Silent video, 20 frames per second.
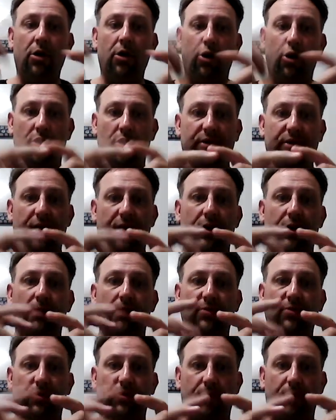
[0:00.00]
Hook that
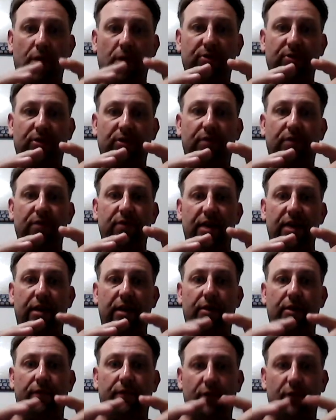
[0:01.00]
up to positive and
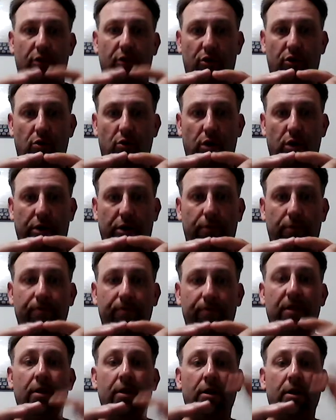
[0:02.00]
negative of your coil.
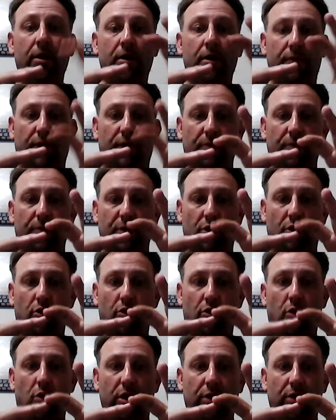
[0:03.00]
From the
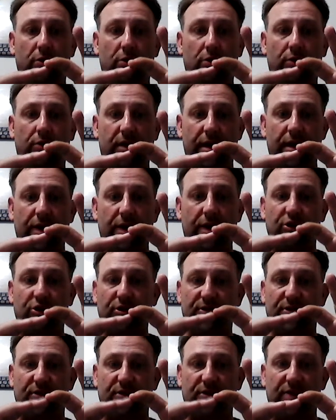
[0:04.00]
coil
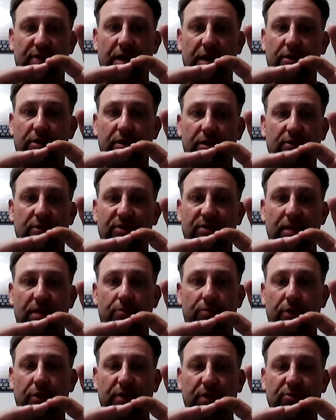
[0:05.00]
connections, exactly the same
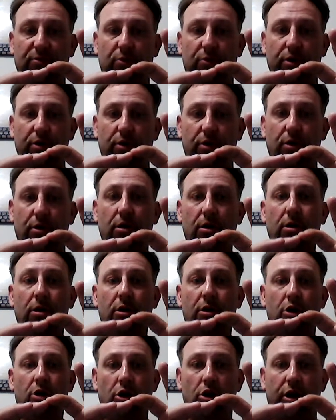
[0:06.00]
place where you're
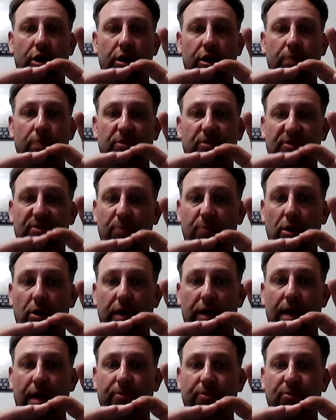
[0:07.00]
hooking up the spark
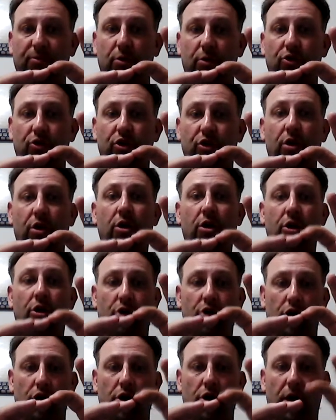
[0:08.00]
gap switch,
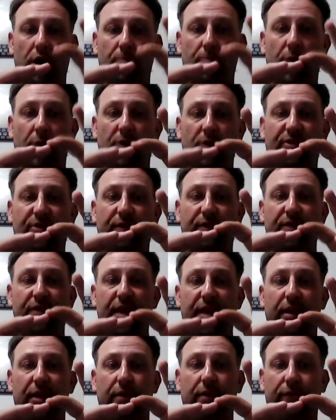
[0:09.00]
you hook up positive,
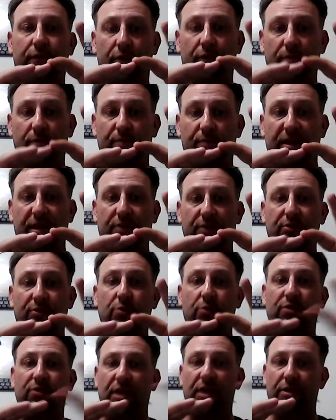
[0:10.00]
negative for the
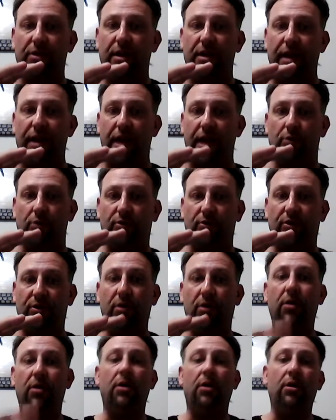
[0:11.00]
piezos, and then out.
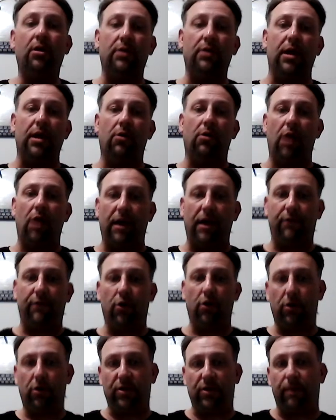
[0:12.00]
Now, I've
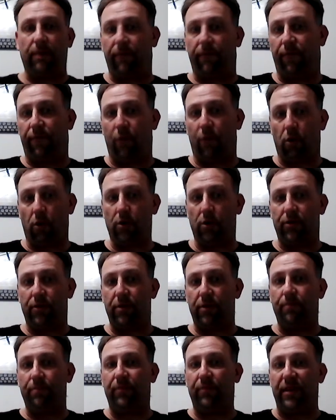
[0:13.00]
hooked up 4 of
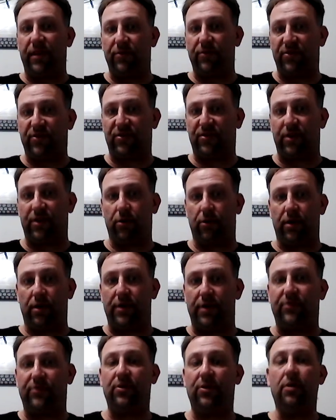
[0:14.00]
them in
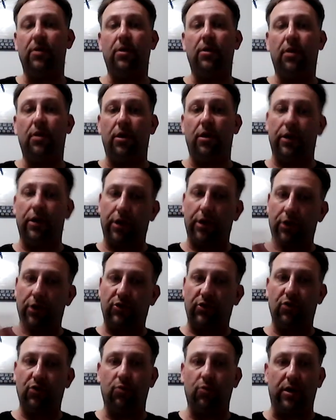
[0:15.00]
series, and I got
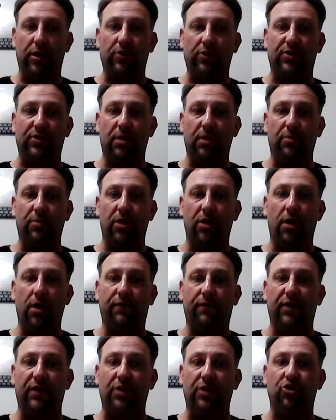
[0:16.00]
2 wires coming
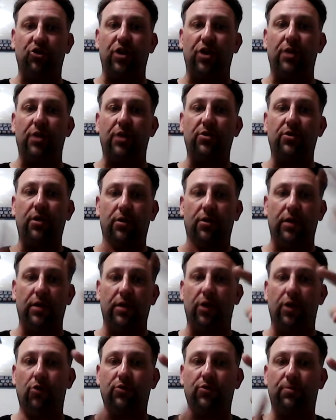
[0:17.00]
off each end, and they
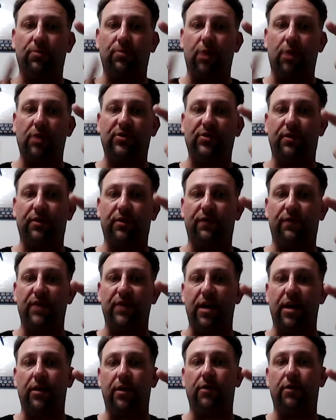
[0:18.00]
go to positive,
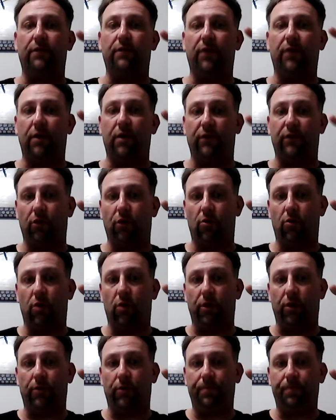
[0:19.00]
negative of the
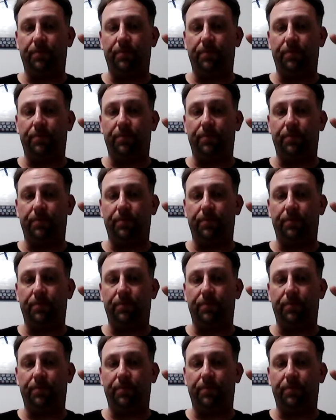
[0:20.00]
coil.